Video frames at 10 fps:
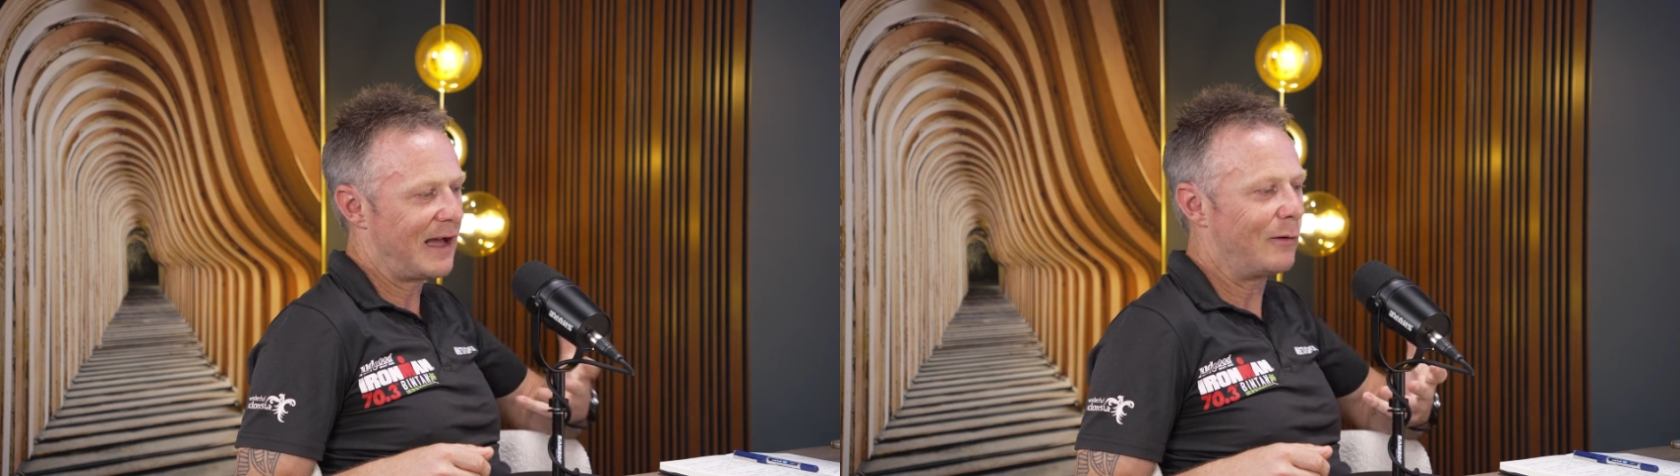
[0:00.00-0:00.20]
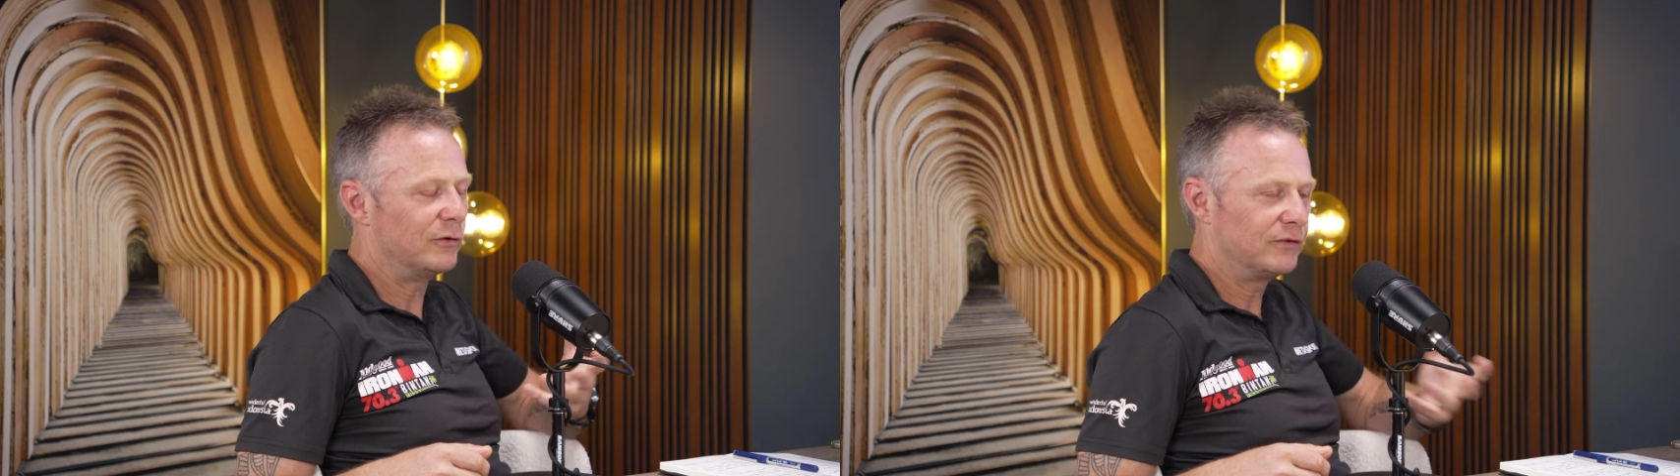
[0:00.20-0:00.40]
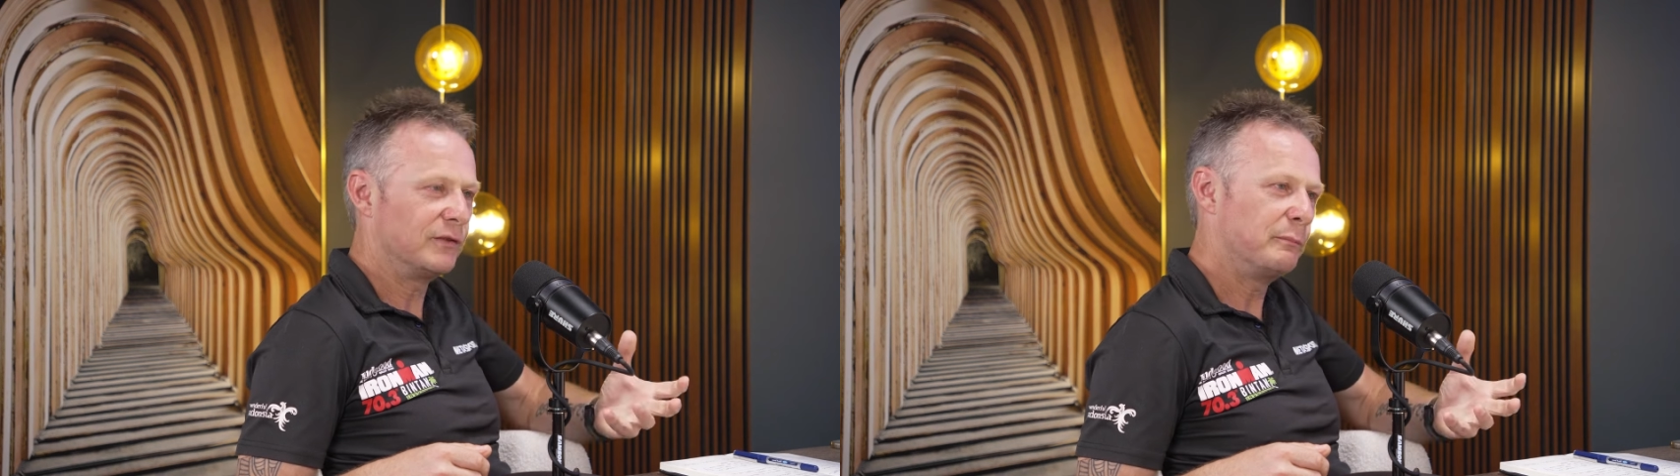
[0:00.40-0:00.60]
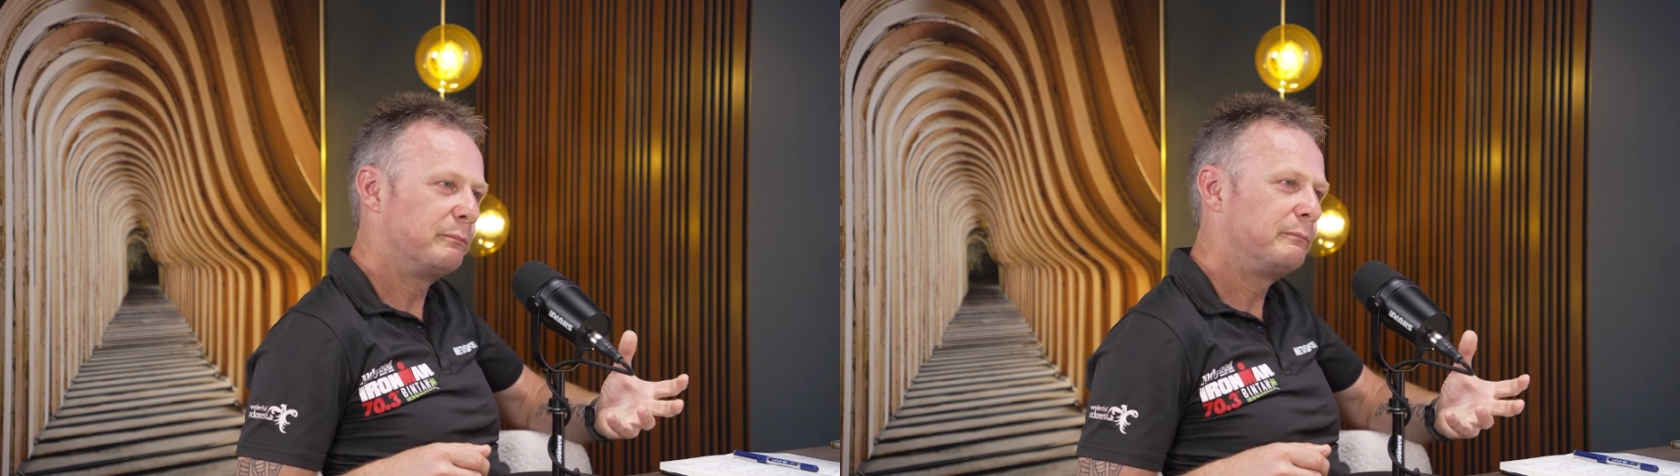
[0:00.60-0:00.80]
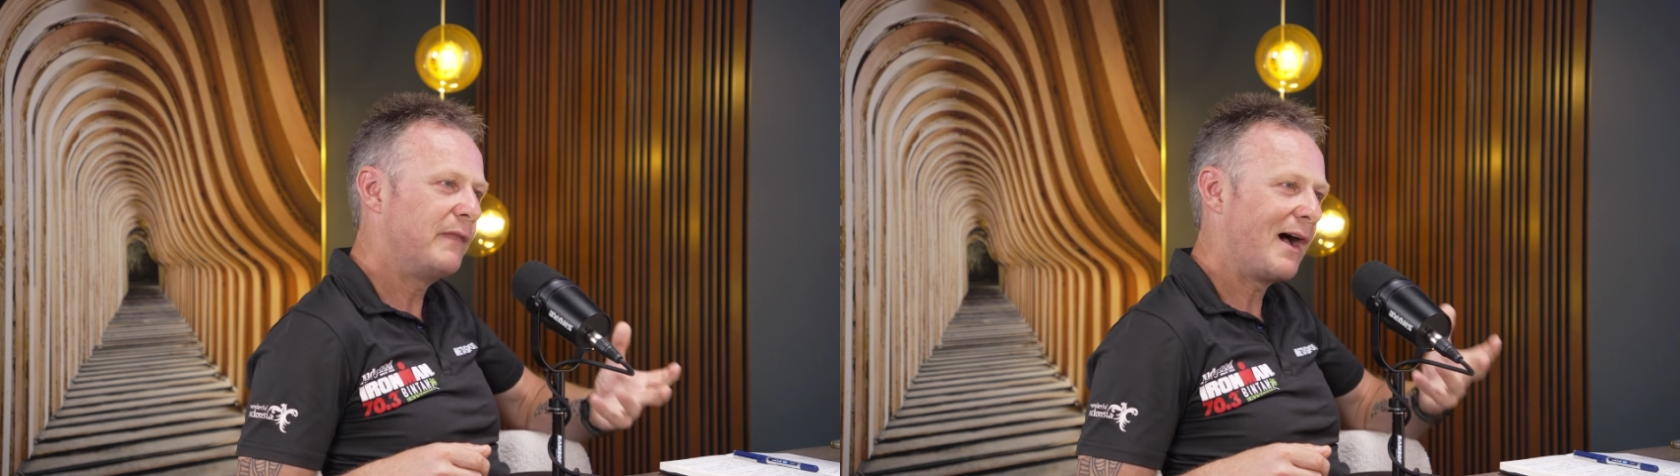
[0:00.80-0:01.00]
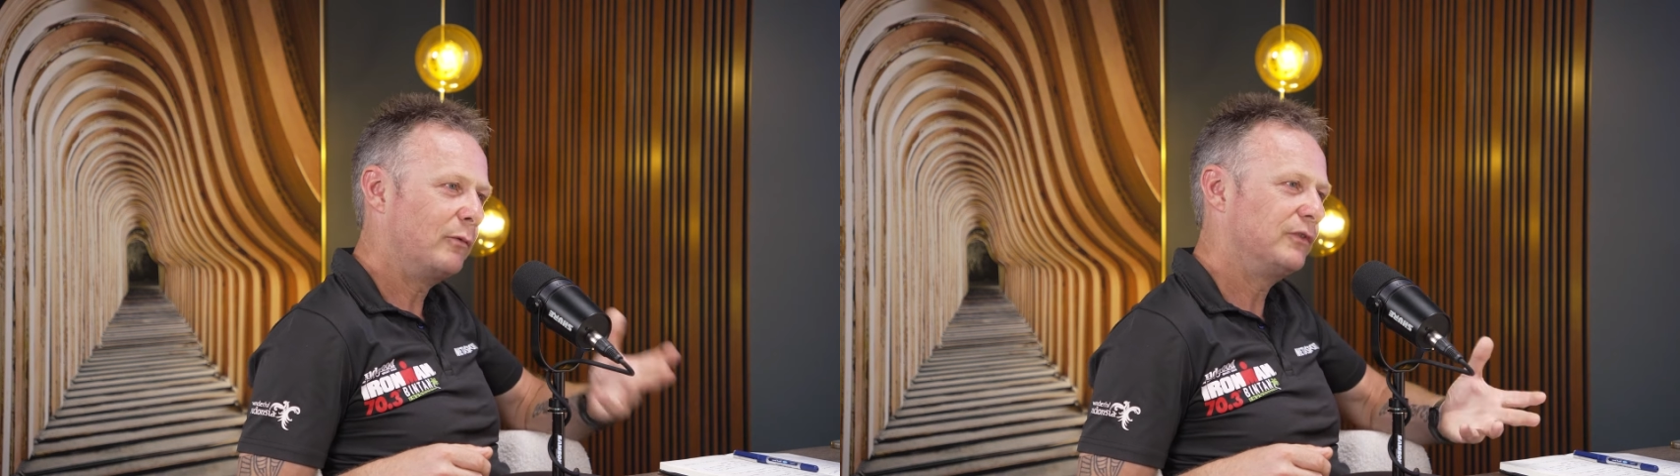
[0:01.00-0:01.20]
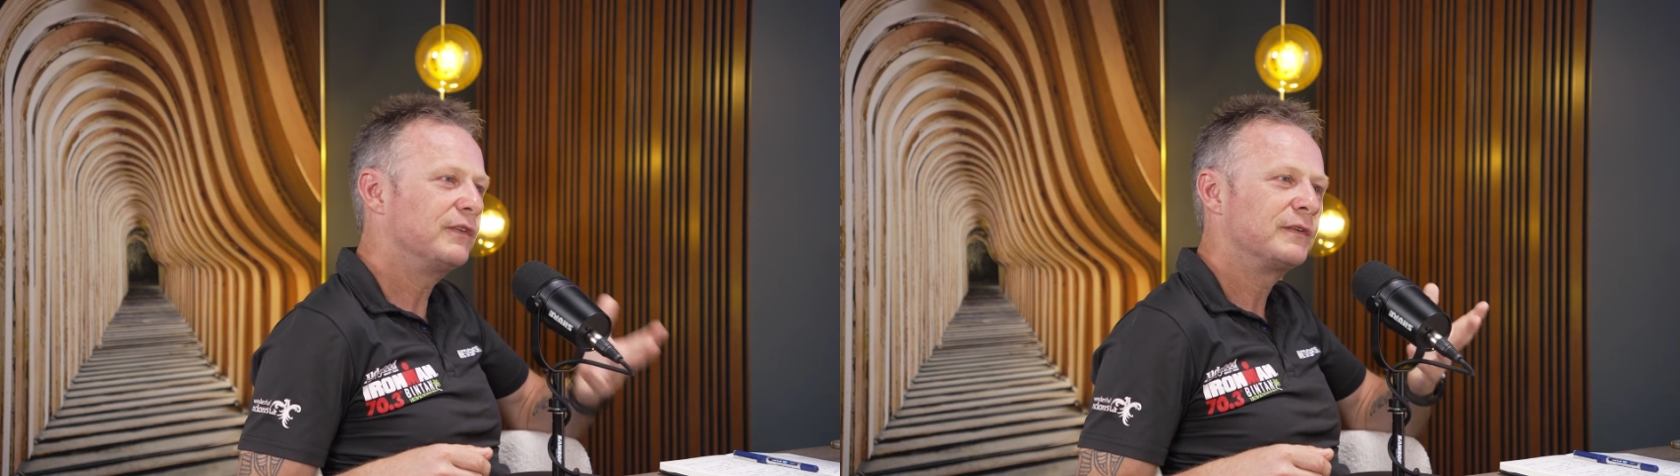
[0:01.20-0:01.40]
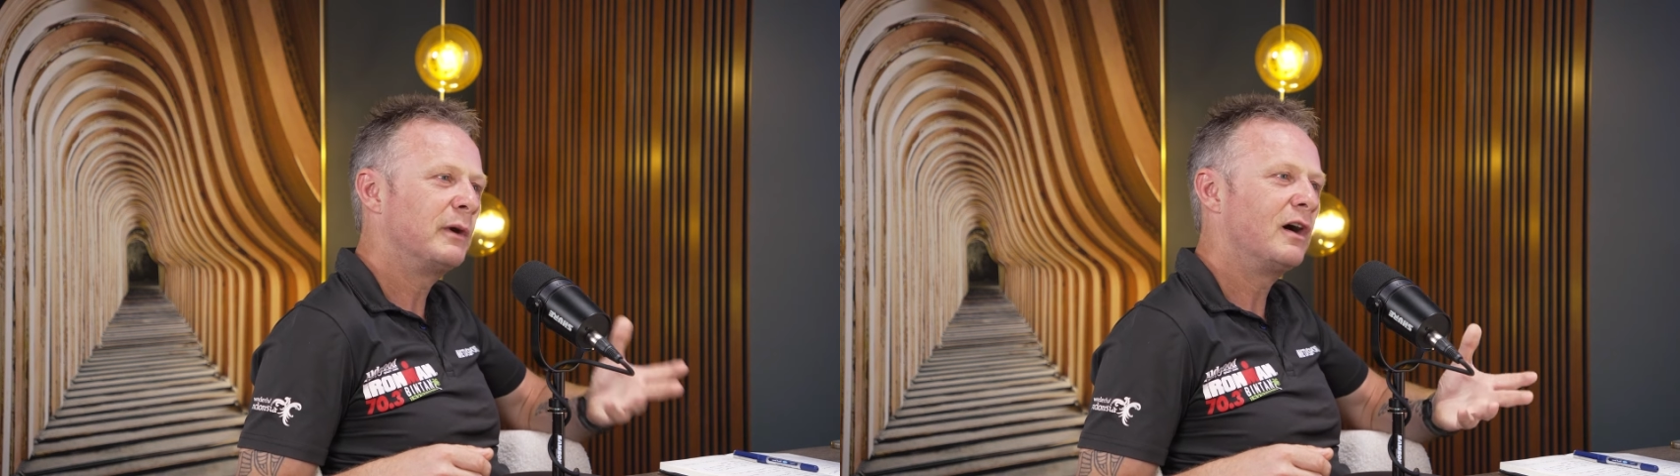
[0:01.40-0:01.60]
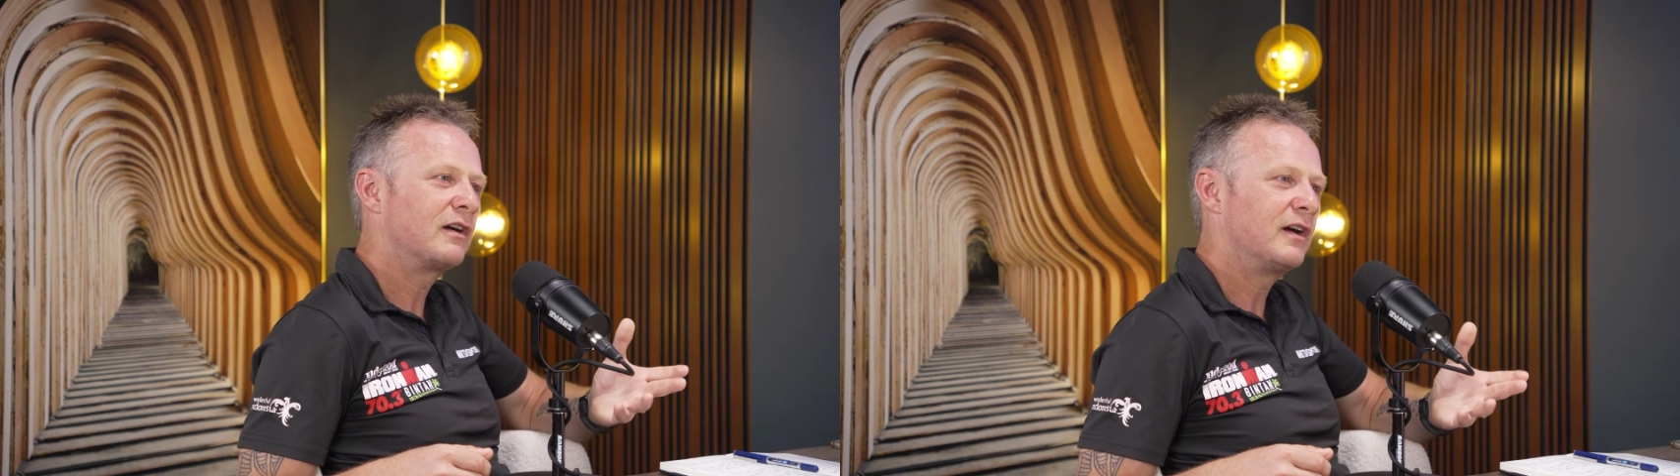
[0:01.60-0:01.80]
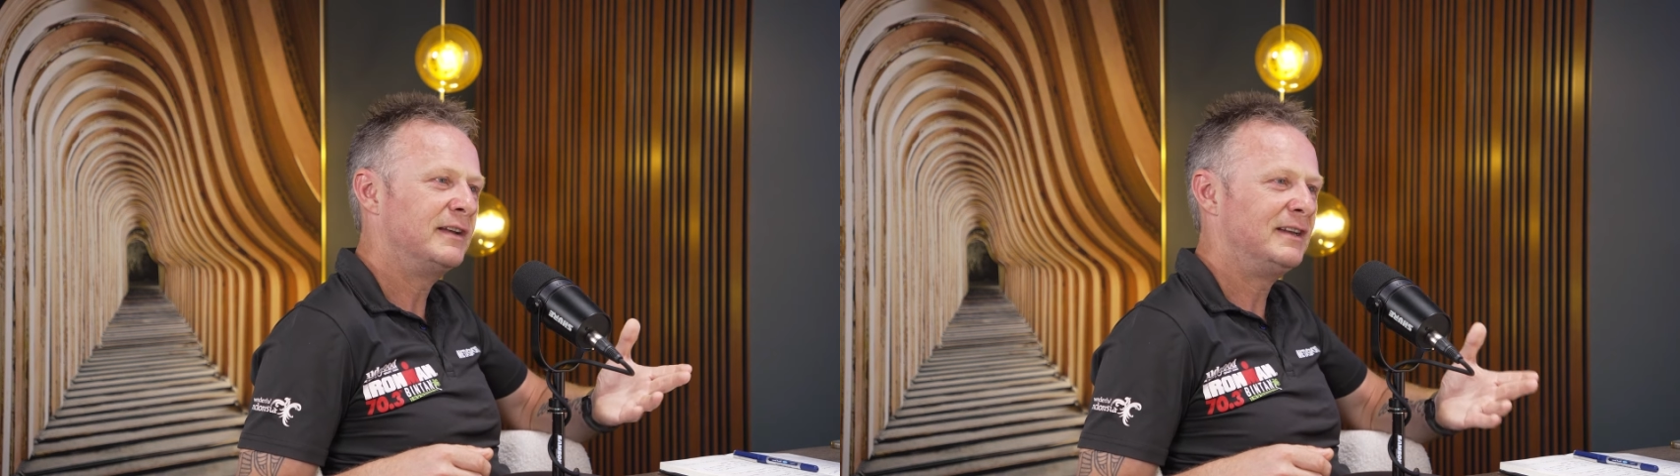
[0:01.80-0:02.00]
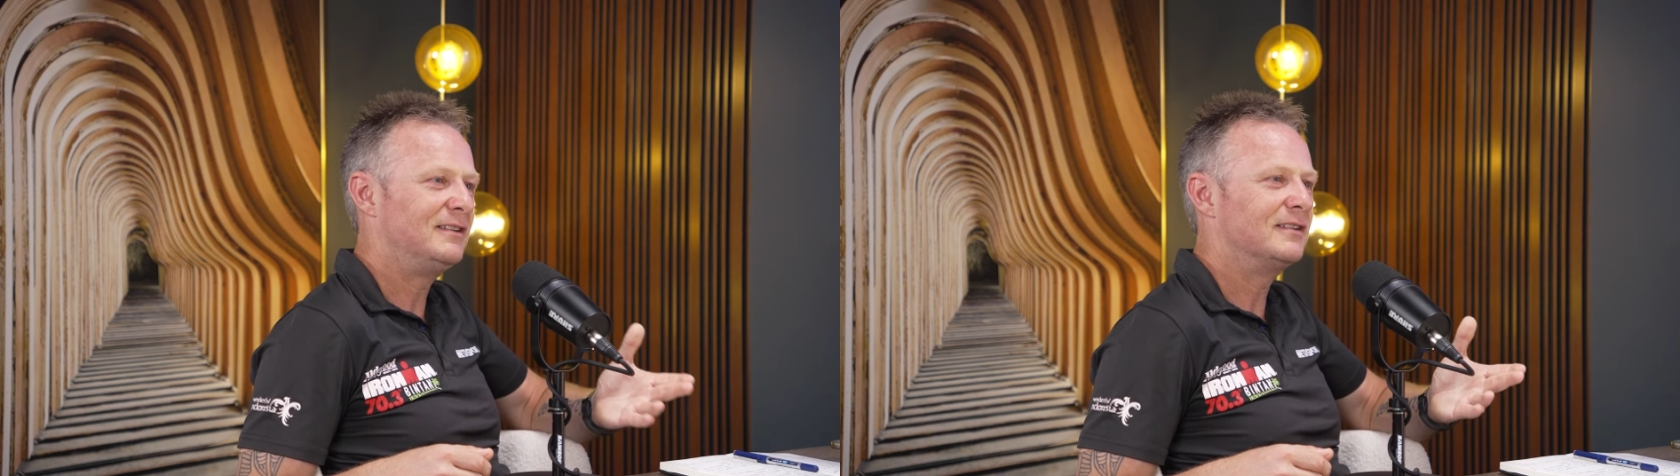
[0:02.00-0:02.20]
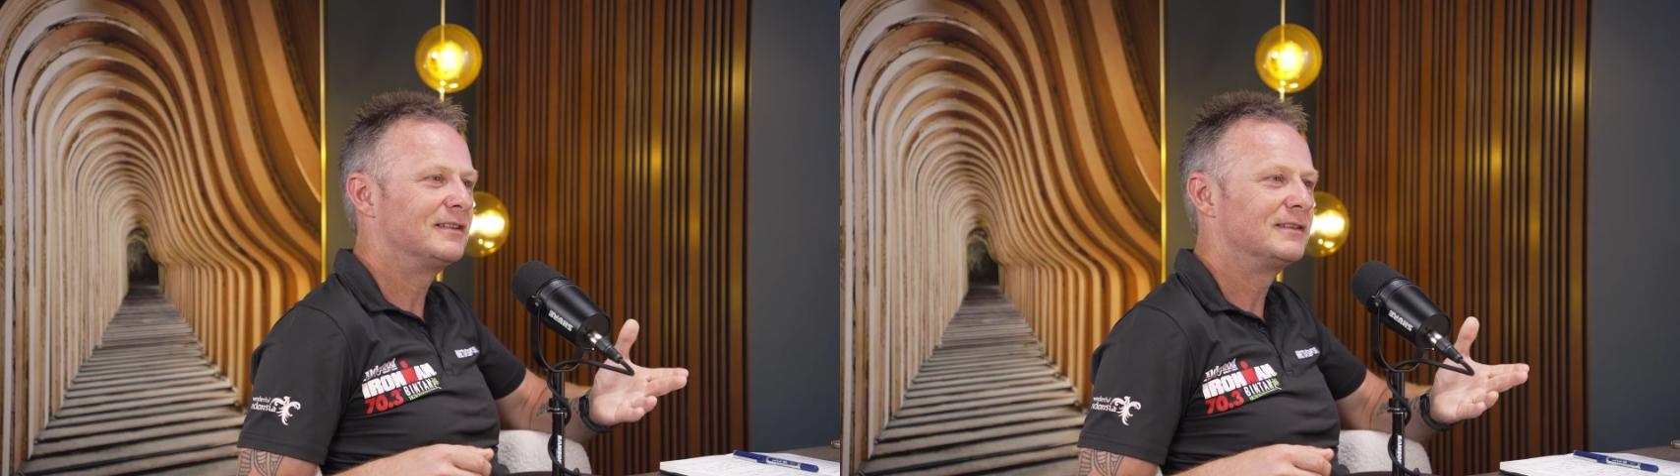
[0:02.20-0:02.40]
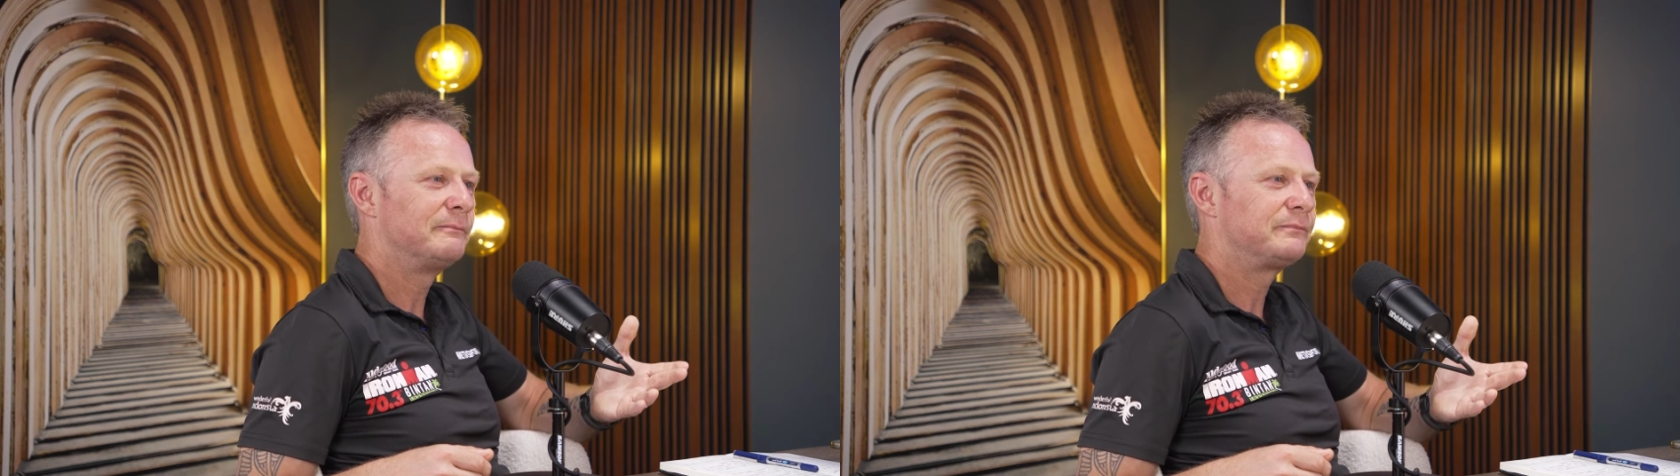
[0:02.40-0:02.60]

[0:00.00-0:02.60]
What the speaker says: that was the spark I needed